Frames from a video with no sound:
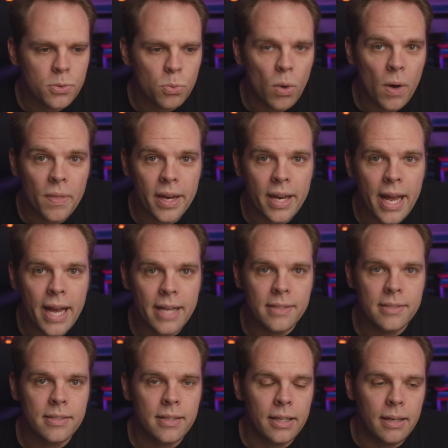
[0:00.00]
one that
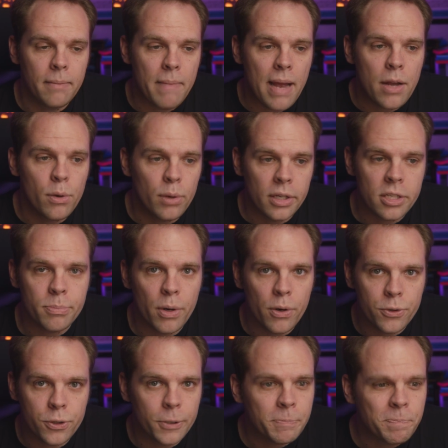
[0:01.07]
has manual
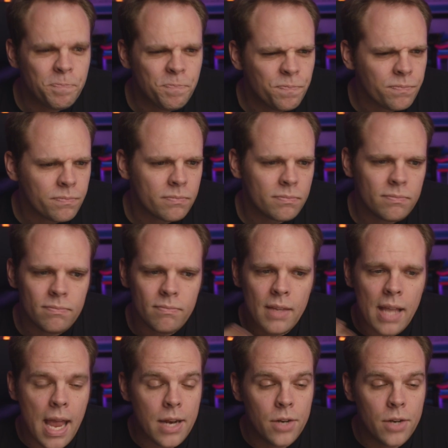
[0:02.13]
exposure. And it